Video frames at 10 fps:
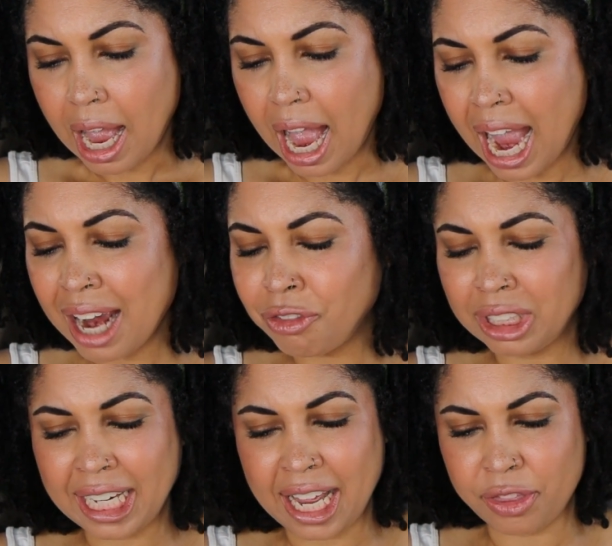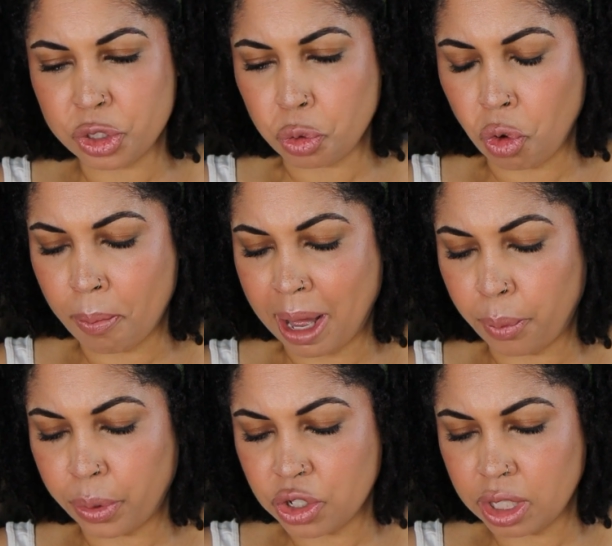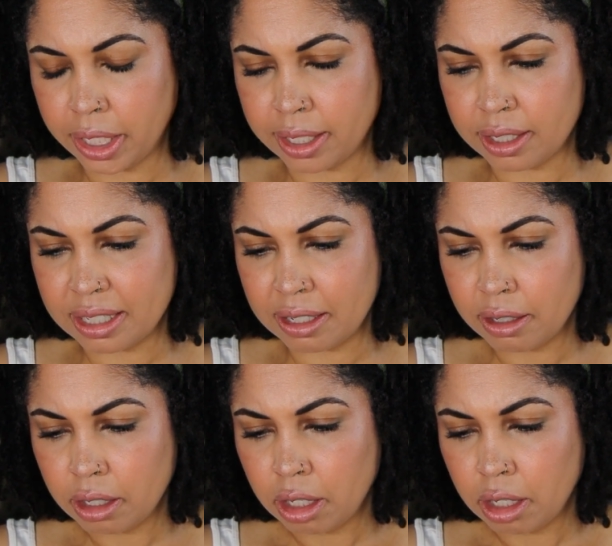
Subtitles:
I really had this on my wish list